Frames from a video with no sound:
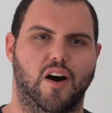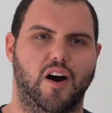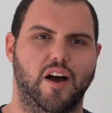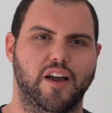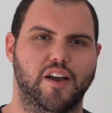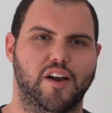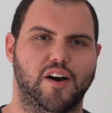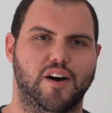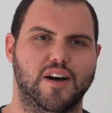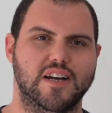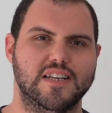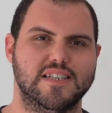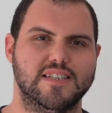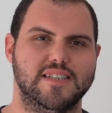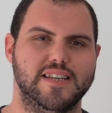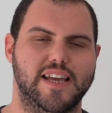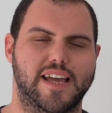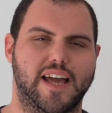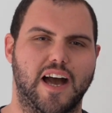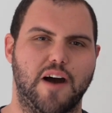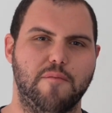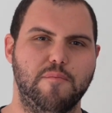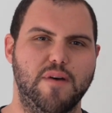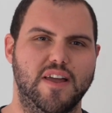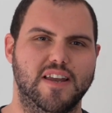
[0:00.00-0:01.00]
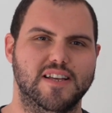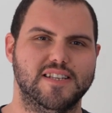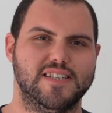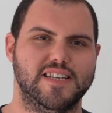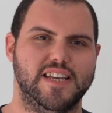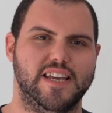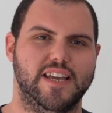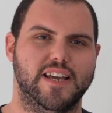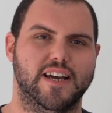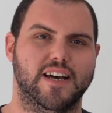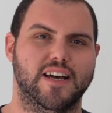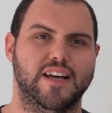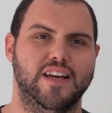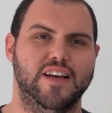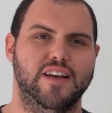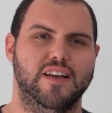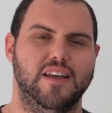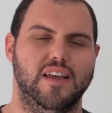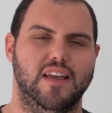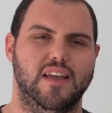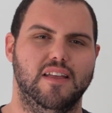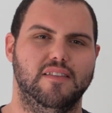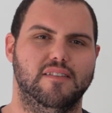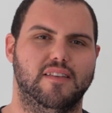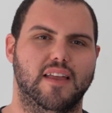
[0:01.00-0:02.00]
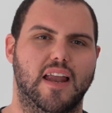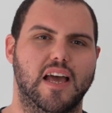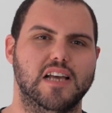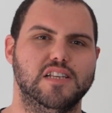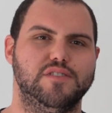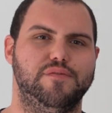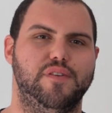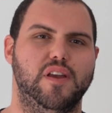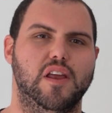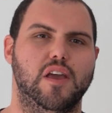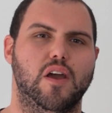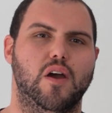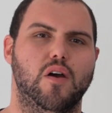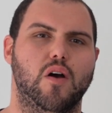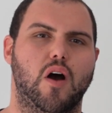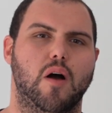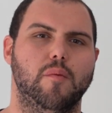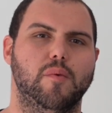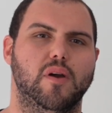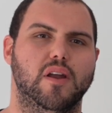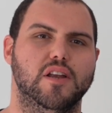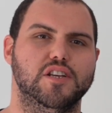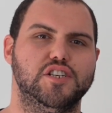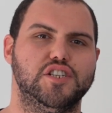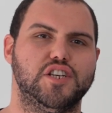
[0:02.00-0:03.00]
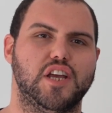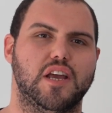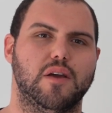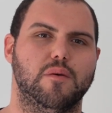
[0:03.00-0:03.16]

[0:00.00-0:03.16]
Hi guys, Nick Armenis here. In today's video, I'm going to